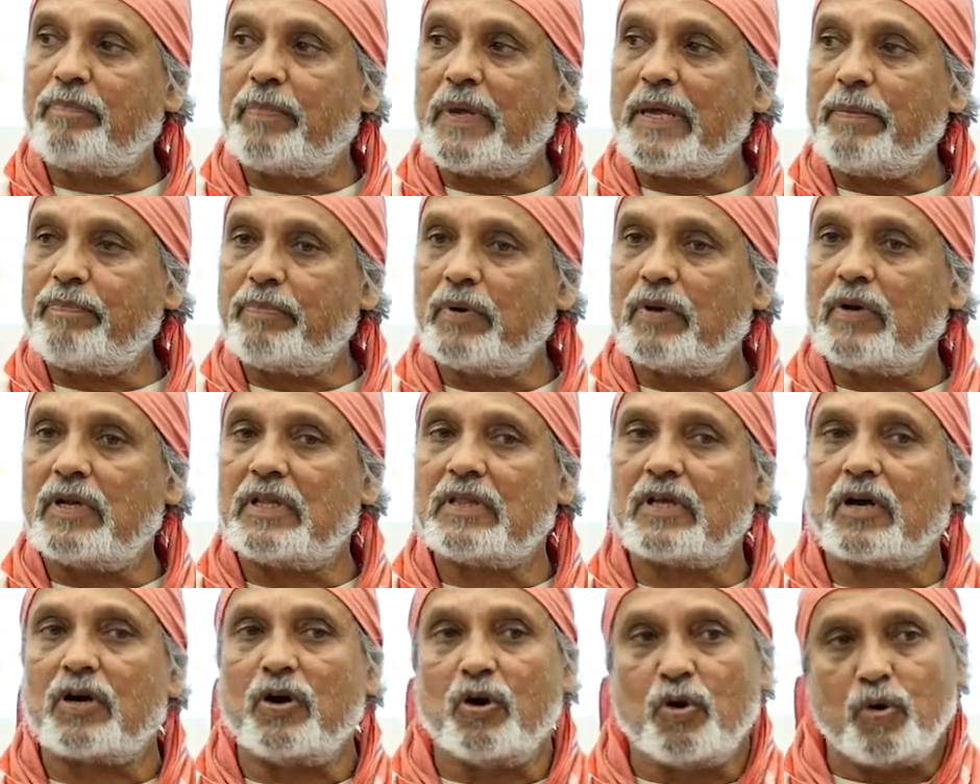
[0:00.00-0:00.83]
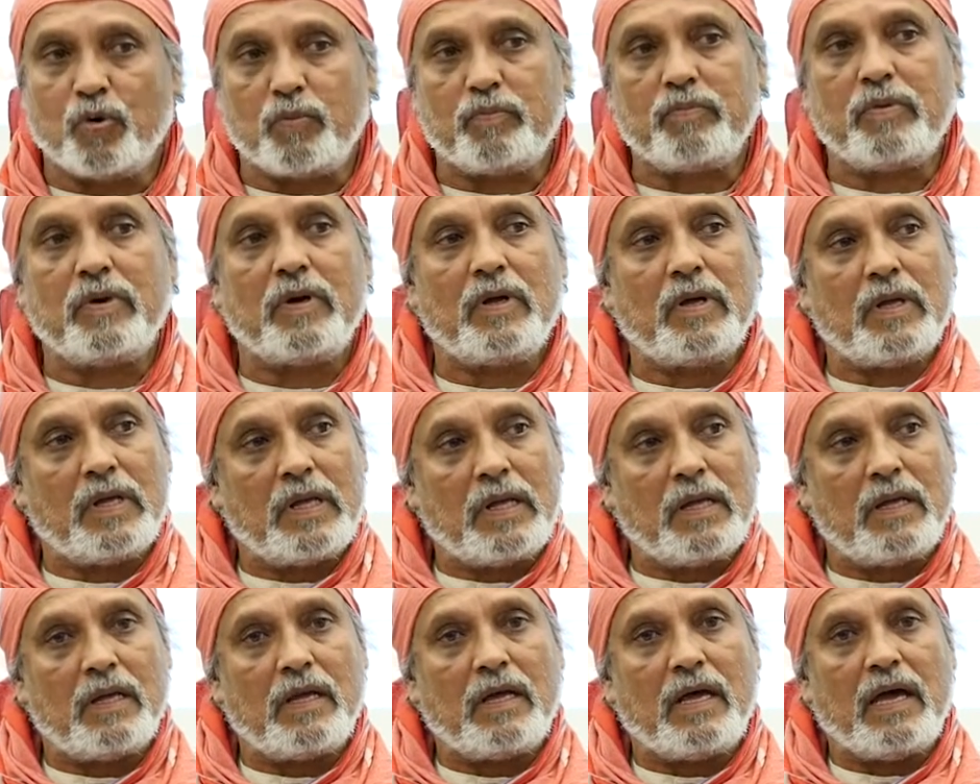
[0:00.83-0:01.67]
people in the globe
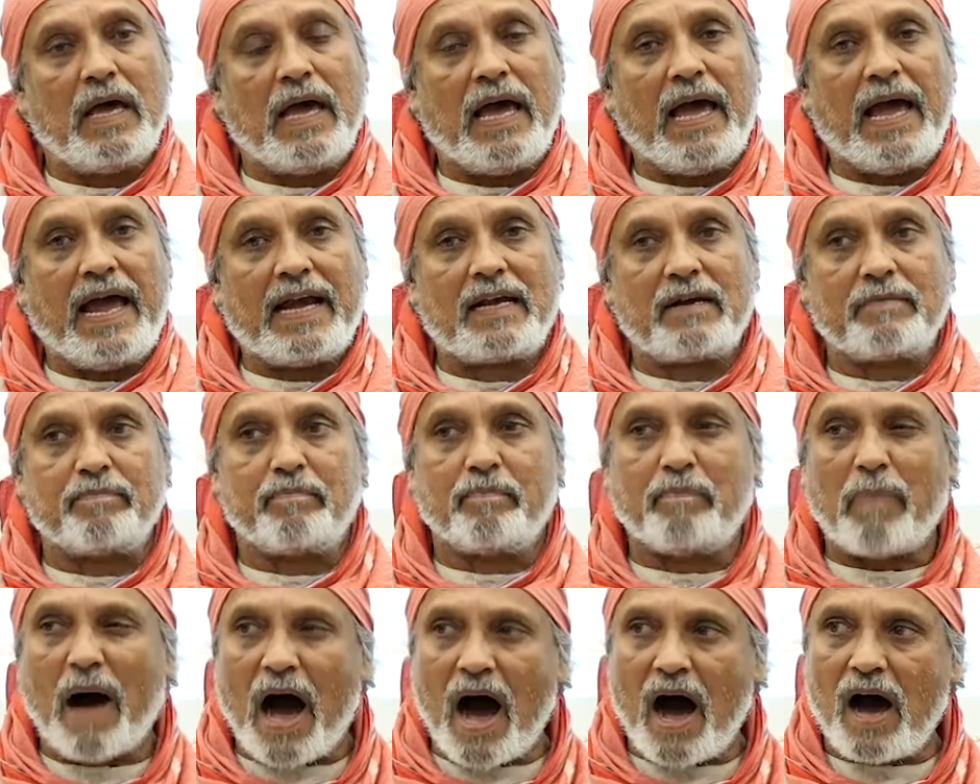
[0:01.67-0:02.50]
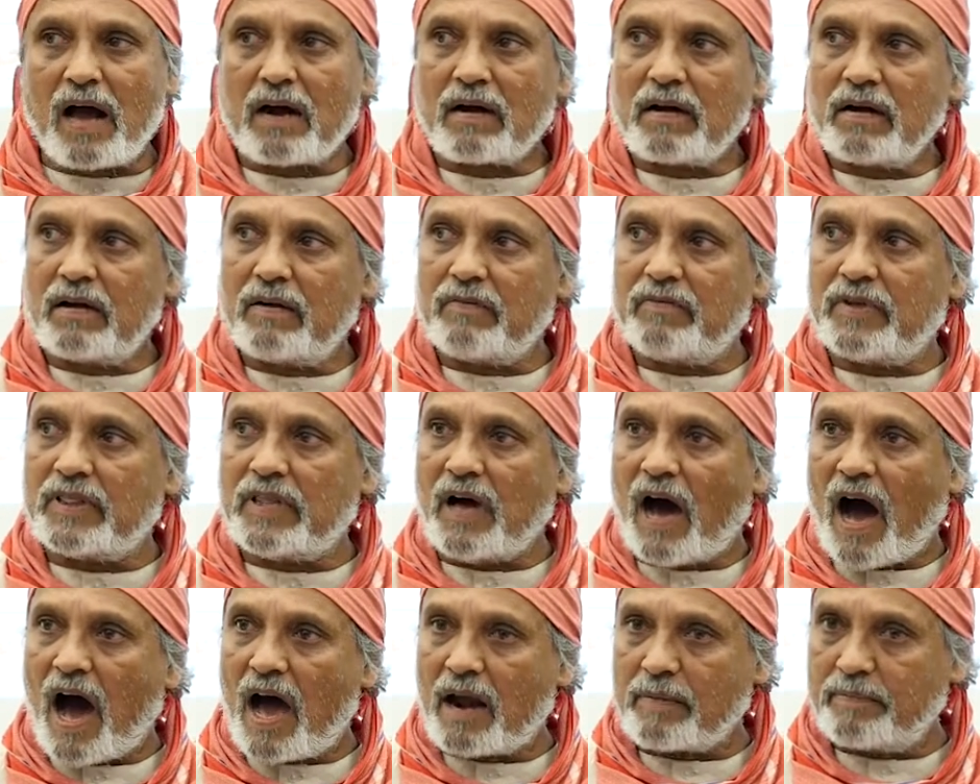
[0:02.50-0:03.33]
at par with
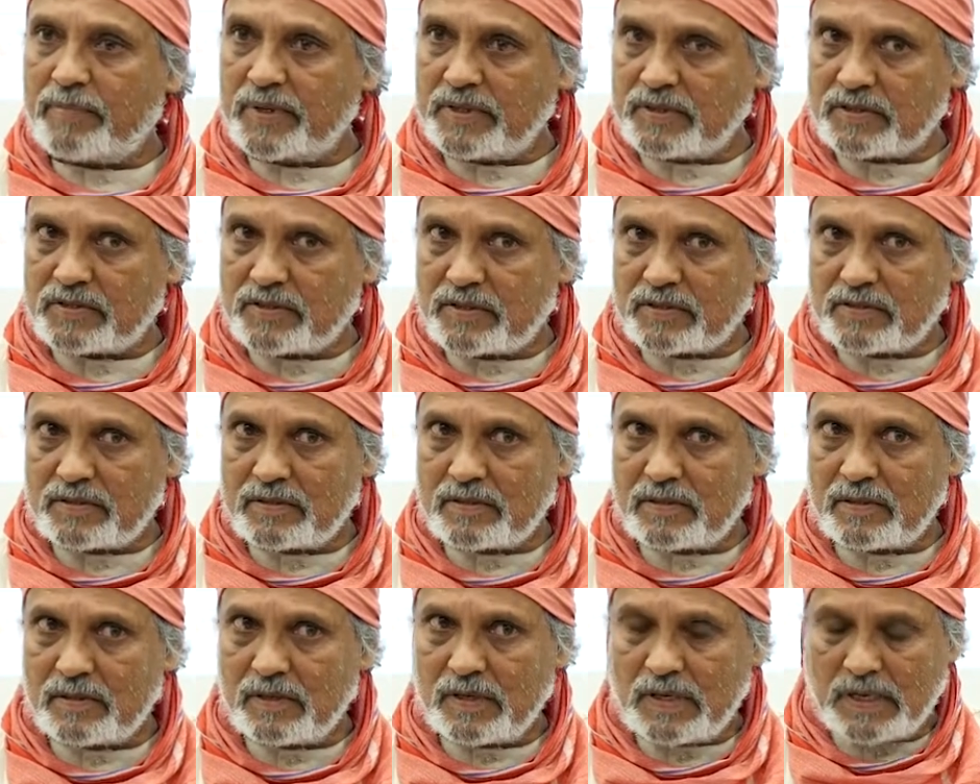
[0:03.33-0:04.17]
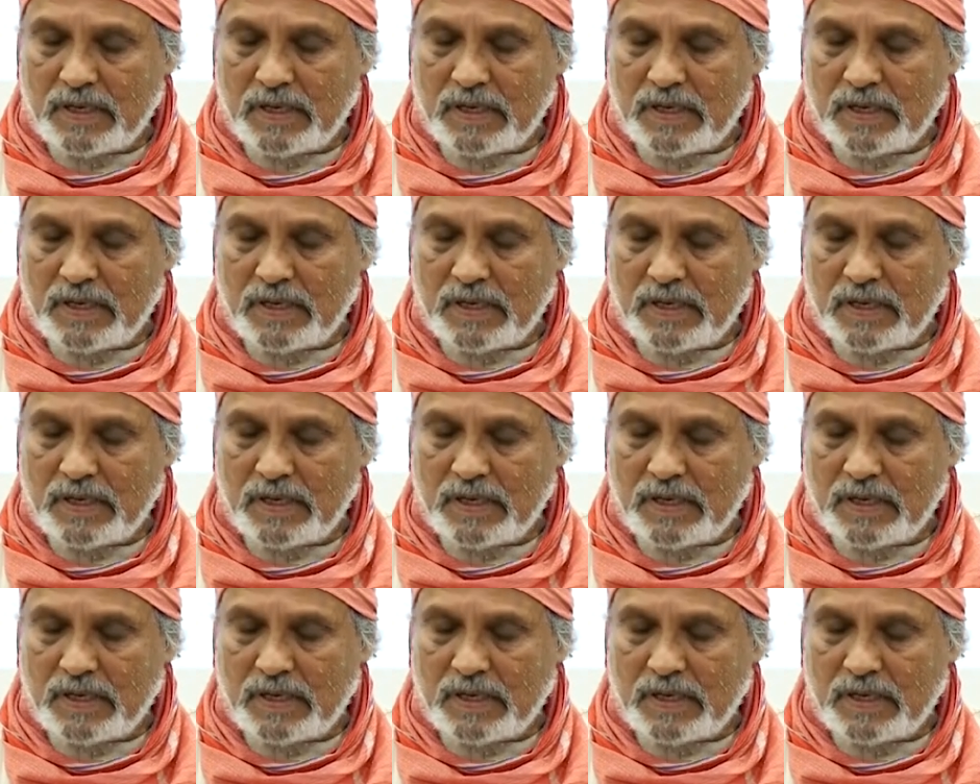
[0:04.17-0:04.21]
the urbans.